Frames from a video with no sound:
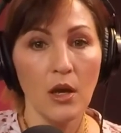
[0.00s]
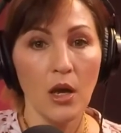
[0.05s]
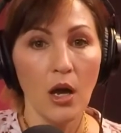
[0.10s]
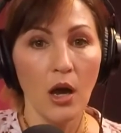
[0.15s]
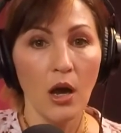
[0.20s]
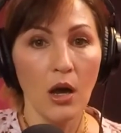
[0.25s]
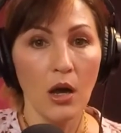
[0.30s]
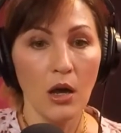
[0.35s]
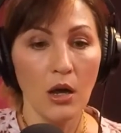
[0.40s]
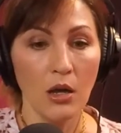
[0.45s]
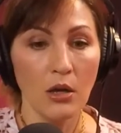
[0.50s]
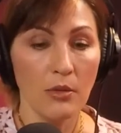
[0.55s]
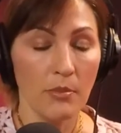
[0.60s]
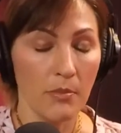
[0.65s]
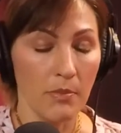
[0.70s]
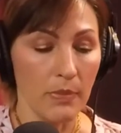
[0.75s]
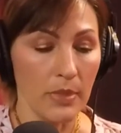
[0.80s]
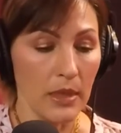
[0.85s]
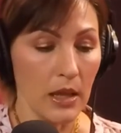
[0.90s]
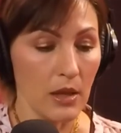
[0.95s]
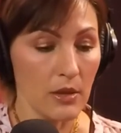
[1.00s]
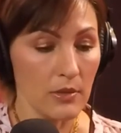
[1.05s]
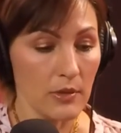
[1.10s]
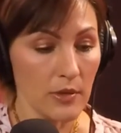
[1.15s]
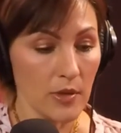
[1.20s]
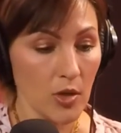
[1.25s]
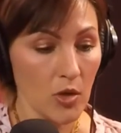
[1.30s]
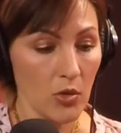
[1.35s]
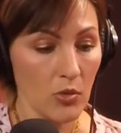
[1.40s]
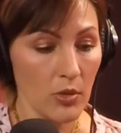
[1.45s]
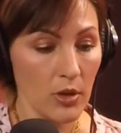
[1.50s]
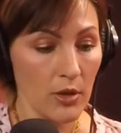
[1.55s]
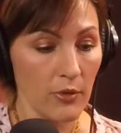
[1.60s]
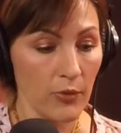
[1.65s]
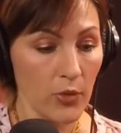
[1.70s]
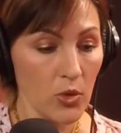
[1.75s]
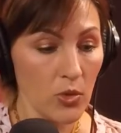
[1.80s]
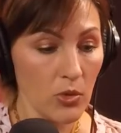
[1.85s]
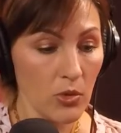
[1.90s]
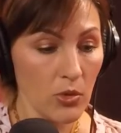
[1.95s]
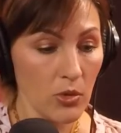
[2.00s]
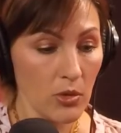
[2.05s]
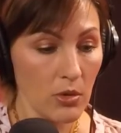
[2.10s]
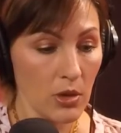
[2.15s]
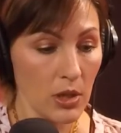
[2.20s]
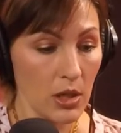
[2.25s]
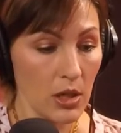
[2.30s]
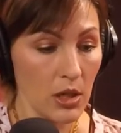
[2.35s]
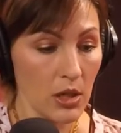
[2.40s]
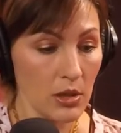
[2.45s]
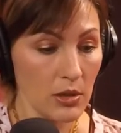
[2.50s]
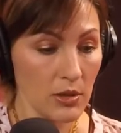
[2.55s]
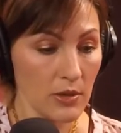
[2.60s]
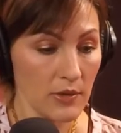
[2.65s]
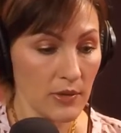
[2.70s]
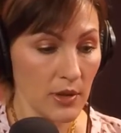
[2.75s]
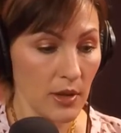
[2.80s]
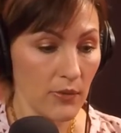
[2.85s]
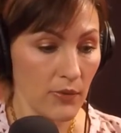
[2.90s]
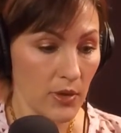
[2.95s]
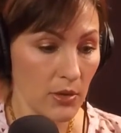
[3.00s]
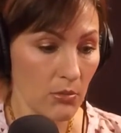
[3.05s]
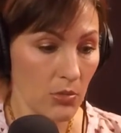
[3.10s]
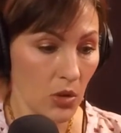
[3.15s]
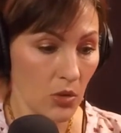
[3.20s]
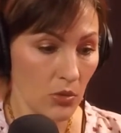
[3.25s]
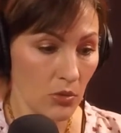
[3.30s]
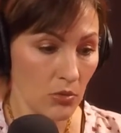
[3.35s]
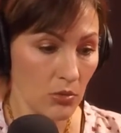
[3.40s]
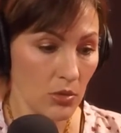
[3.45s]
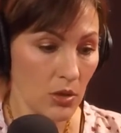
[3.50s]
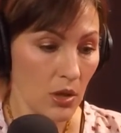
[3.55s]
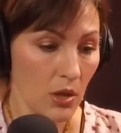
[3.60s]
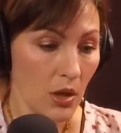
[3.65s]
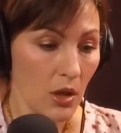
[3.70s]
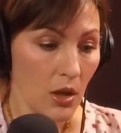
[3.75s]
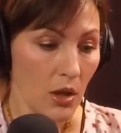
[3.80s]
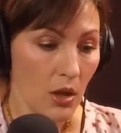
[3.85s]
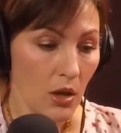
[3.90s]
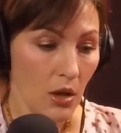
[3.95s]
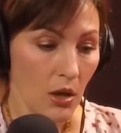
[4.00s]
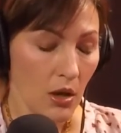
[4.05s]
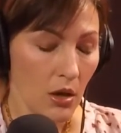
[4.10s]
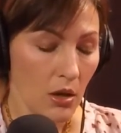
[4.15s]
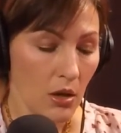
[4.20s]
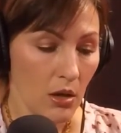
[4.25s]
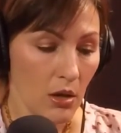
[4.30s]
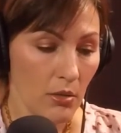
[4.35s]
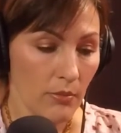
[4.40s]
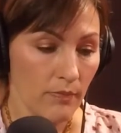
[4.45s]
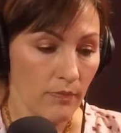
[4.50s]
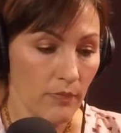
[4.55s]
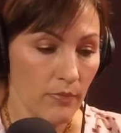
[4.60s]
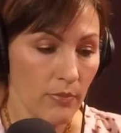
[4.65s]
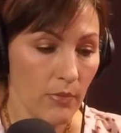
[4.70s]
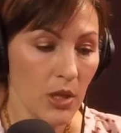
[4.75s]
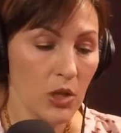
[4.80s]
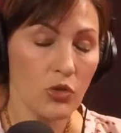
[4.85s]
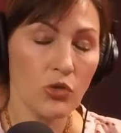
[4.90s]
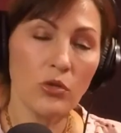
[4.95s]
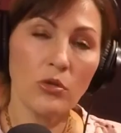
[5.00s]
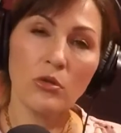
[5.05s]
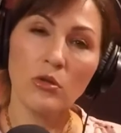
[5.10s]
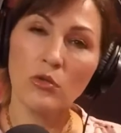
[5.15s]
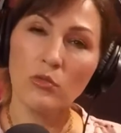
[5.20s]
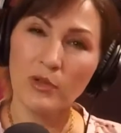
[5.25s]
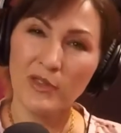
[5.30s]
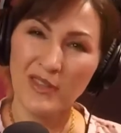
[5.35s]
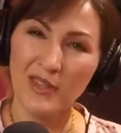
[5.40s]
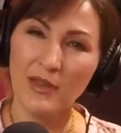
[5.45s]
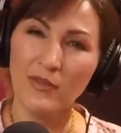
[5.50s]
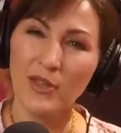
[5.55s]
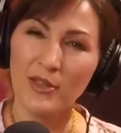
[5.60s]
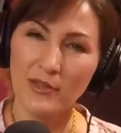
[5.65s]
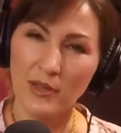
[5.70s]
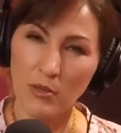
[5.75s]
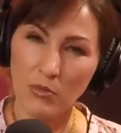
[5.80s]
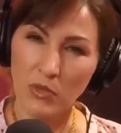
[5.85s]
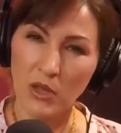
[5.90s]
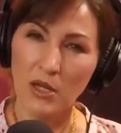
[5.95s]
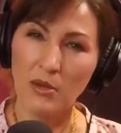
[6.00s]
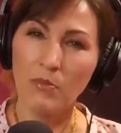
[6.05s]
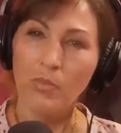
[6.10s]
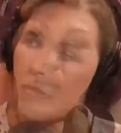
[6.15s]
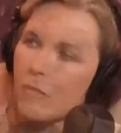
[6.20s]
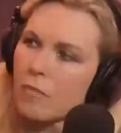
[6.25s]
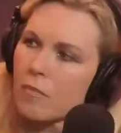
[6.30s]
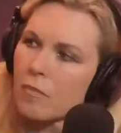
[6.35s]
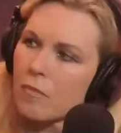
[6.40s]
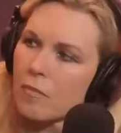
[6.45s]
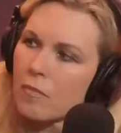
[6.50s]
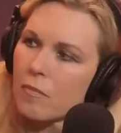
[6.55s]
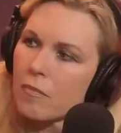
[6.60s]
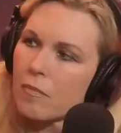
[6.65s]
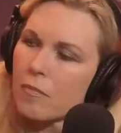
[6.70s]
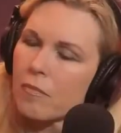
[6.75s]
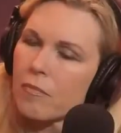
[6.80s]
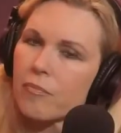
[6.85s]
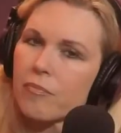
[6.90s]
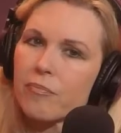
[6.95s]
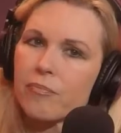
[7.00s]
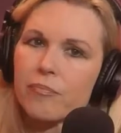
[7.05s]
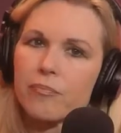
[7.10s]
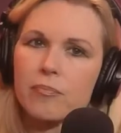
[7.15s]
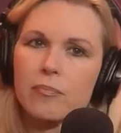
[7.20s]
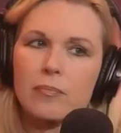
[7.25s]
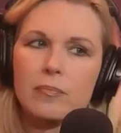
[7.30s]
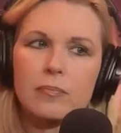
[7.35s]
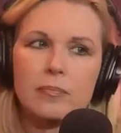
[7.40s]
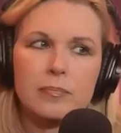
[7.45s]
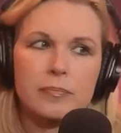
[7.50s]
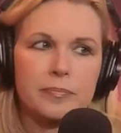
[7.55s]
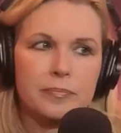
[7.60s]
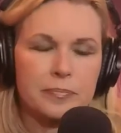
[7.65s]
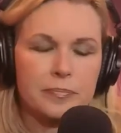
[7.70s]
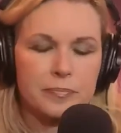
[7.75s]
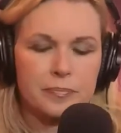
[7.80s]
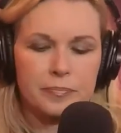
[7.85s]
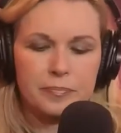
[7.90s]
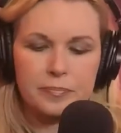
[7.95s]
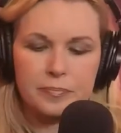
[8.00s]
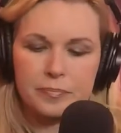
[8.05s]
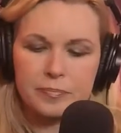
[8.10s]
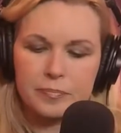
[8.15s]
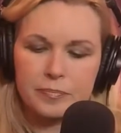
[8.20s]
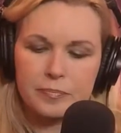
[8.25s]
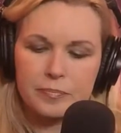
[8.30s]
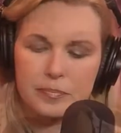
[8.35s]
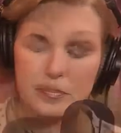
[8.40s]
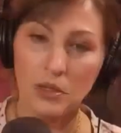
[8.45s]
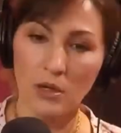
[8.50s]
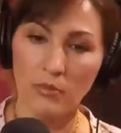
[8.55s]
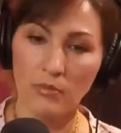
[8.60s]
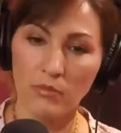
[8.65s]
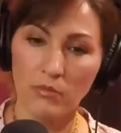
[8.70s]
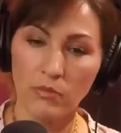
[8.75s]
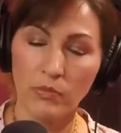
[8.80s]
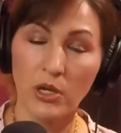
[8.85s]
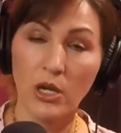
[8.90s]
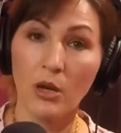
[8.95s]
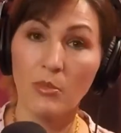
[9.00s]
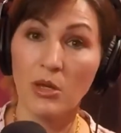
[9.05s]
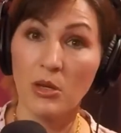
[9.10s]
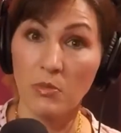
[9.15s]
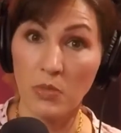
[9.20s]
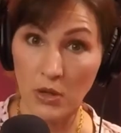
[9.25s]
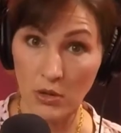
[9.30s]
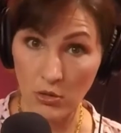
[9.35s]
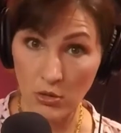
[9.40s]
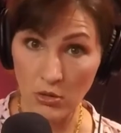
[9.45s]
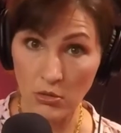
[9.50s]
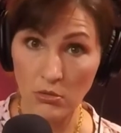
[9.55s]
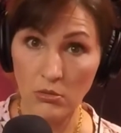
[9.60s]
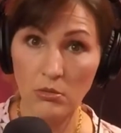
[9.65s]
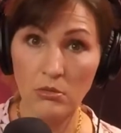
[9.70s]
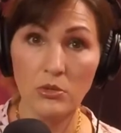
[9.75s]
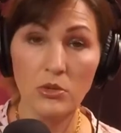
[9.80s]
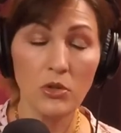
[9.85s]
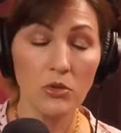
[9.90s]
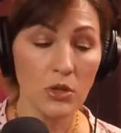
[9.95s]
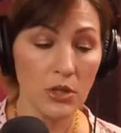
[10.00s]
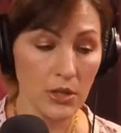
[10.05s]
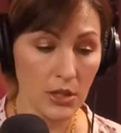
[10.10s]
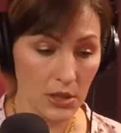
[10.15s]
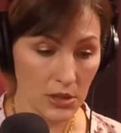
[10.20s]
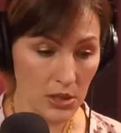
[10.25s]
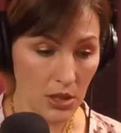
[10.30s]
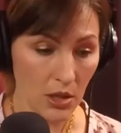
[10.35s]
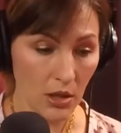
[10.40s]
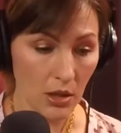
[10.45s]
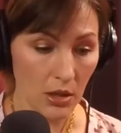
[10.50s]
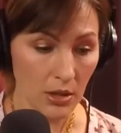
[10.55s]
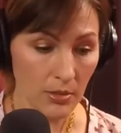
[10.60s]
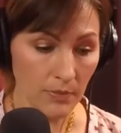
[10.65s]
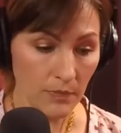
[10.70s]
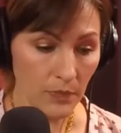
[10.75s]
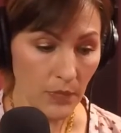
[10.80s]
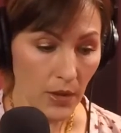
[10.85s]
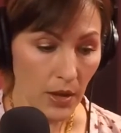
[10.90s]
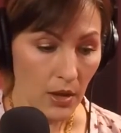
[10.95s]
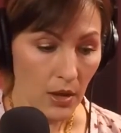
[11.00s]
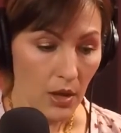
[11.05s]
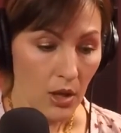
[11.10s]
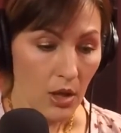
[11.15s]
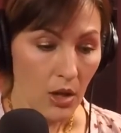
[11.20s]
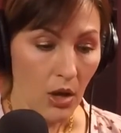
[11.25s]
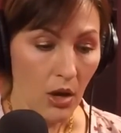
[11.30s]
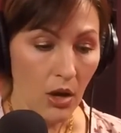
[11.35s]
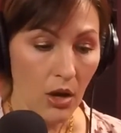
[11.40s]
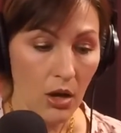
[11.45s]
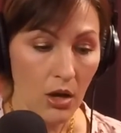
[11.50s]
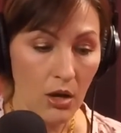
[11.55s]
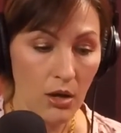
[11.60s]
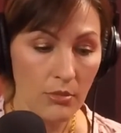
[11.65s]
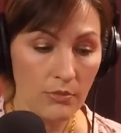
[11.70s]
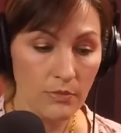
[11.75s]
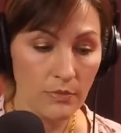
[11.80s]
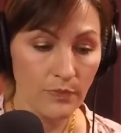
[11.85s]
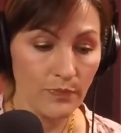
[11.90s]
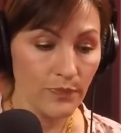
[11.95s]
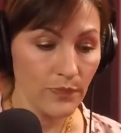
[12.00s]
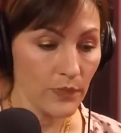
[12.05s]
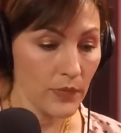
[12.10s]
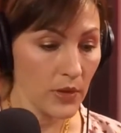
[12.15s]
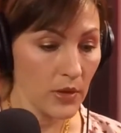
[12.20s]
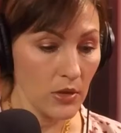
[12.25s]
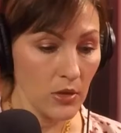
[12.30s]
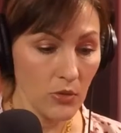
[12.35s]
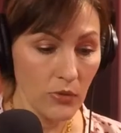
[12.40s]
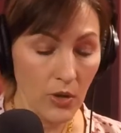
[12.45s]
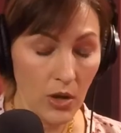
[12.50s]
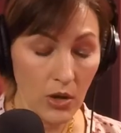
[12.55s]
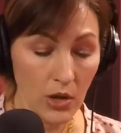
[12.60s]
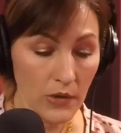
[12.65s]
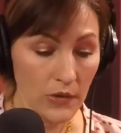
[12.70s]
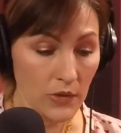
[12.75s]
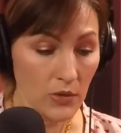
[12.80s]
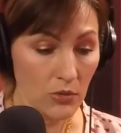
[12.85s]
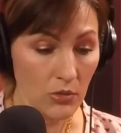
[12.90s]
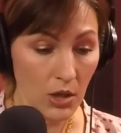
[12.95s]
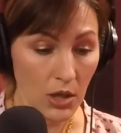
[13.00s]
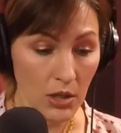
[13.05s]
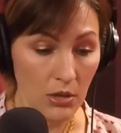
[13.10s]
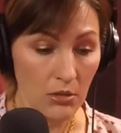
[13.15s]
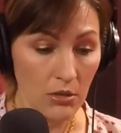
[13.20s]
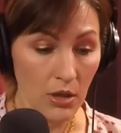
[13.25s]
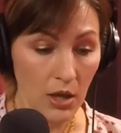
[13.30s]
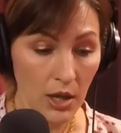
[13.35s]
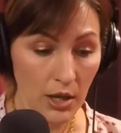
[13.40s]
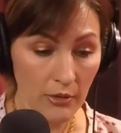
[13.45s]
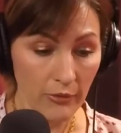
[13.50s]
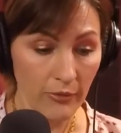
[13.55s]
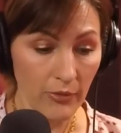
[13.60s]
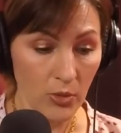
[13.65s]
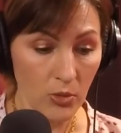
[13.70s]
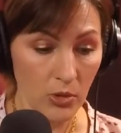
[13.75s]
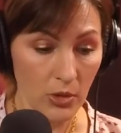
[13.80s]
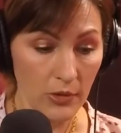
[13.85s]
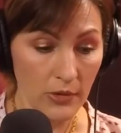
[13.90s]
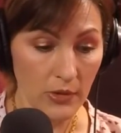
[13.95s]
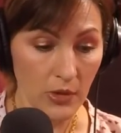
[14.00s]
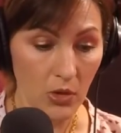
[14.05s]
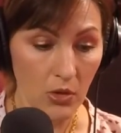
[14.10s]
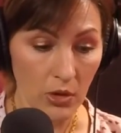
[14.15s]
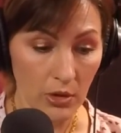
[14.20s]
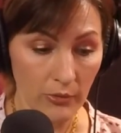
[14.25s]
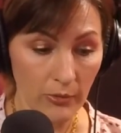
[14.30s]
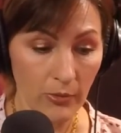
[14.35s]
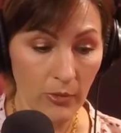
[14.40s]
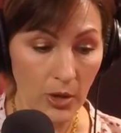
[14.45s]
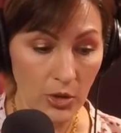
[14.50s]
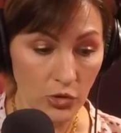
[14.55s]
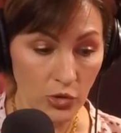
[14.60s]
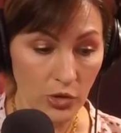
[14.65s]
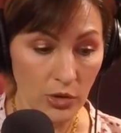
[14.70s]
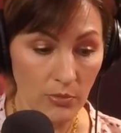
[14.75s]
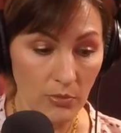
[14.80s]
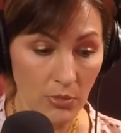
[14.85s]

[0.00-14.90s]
And so if you're in this giving mode, make sure you're receiving something back for it so that you're not becoming bitter during that time. You've also got a lot of focus on friendship